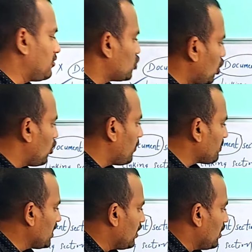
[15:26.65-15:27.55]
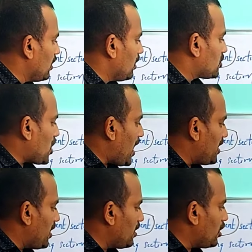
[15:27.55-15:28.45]
So
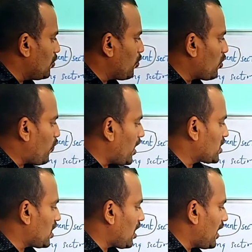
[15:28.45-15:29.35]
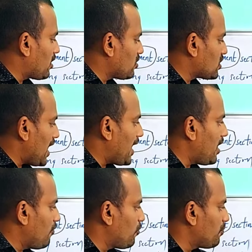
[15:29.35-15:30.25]
standard input function like
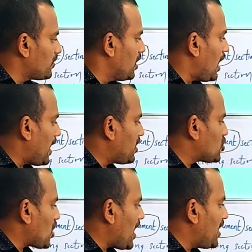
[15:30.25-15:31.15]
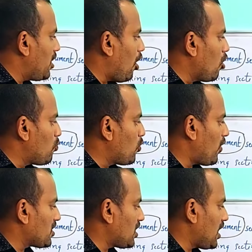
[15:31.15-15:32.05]
scanf and standard output
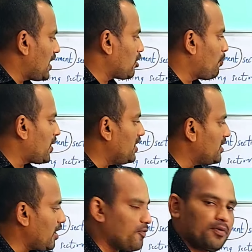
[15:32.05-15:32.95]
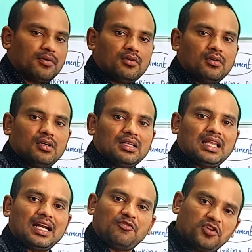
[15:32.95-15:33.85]
function like printf,
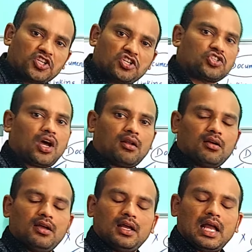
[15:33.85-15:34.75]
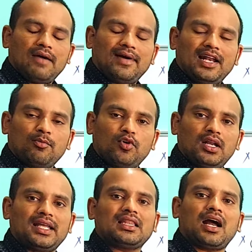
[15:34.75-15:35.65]
the definitions are available
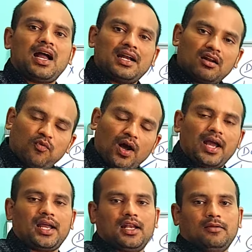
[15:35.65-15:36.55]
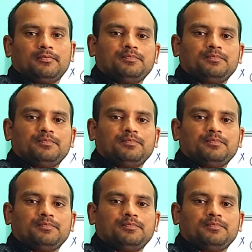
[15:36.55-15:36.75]
in the header file